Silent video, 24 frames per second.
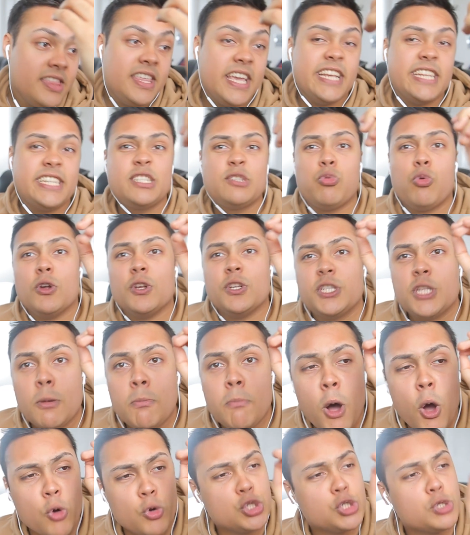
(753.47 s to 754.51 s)
This was the
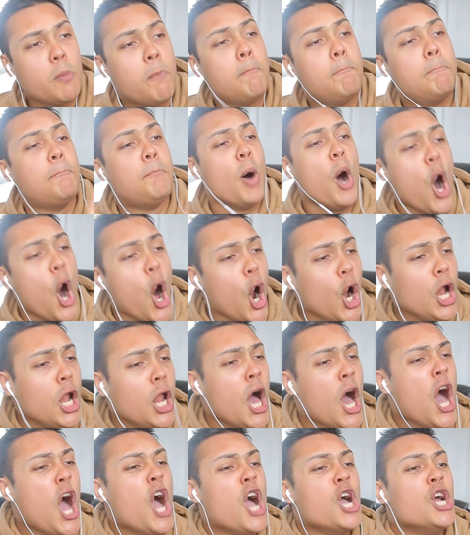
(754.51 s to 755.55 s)
most
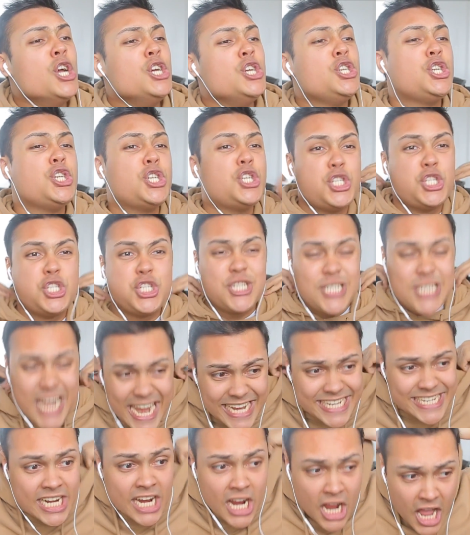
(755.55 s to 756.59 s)

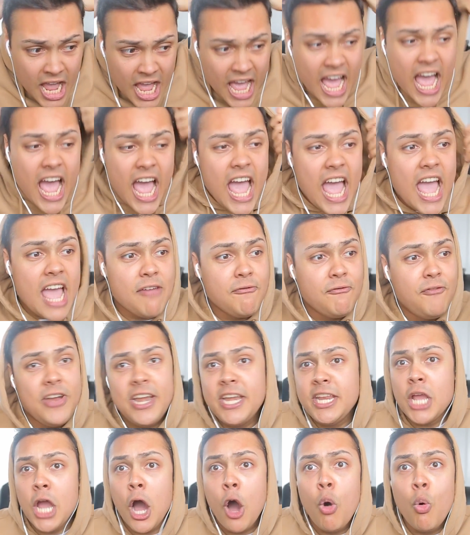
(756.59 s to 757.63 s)
bullshit
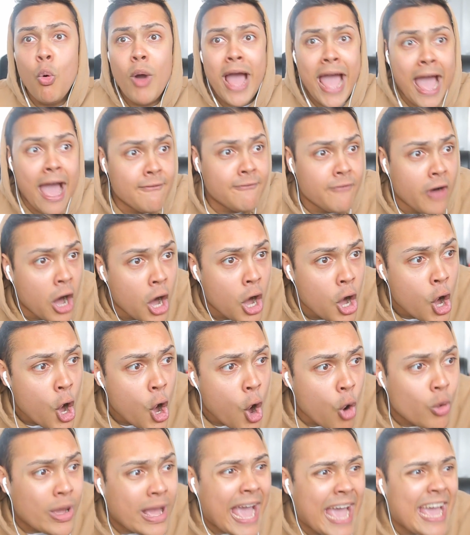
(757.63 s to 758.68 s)
video ever,
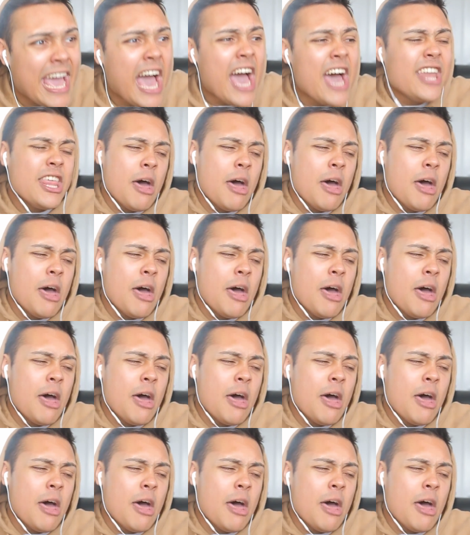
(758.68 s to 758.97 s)
okay?